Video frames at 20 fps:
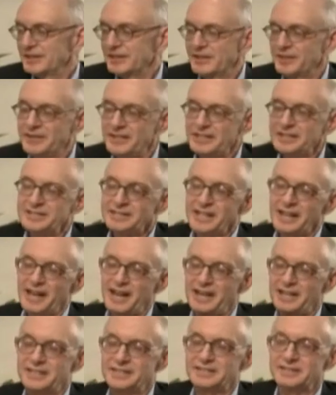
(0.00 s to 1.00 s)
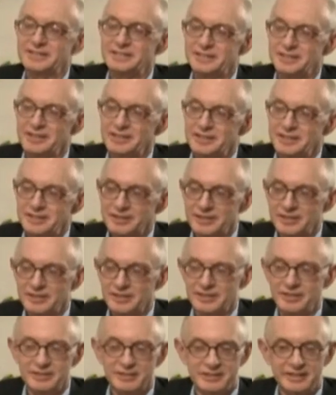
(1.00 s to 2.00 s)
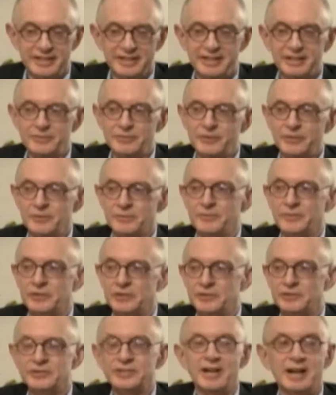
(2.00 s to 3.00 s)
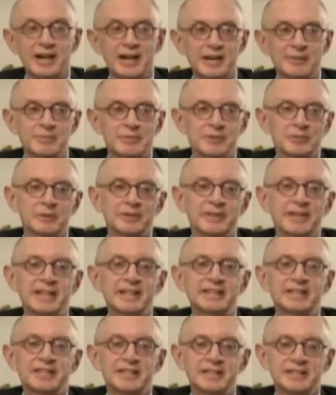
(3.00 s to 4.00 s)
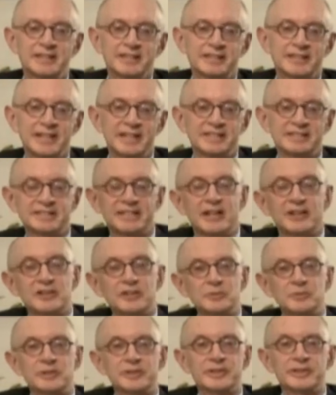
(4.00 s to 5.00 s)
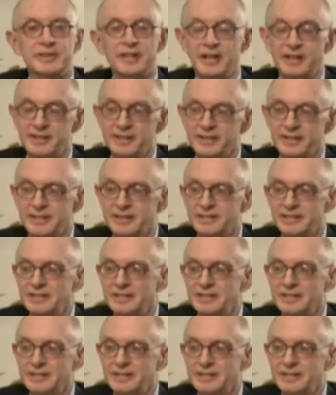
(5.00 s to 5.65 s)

that these guys did it for the first time. When they did it, they started with nothing.